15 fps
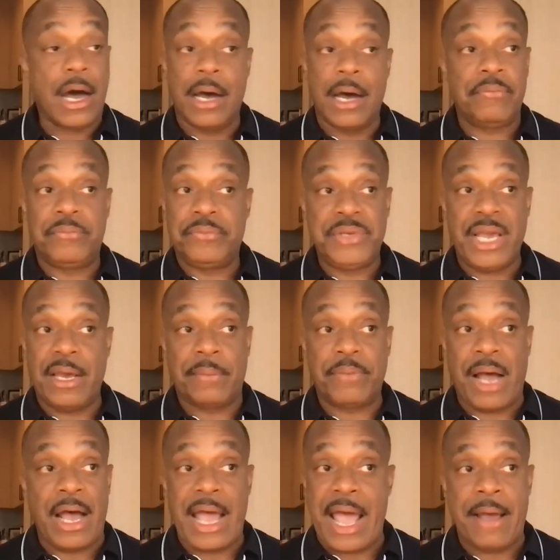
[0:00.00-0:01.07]
Uh,
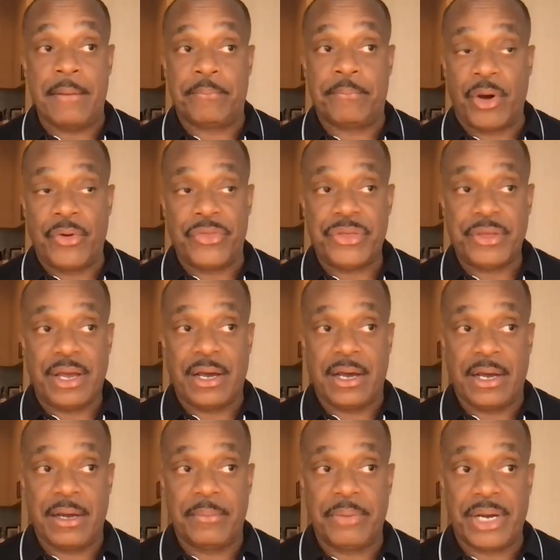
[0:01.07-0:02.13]
yeah, I, I, both.
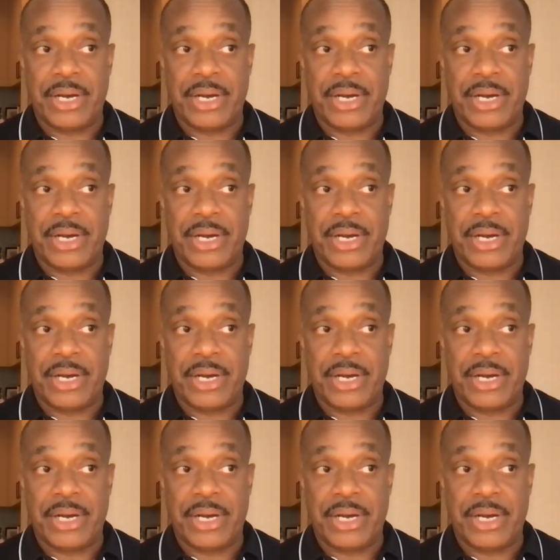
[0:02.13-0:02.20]
Uh,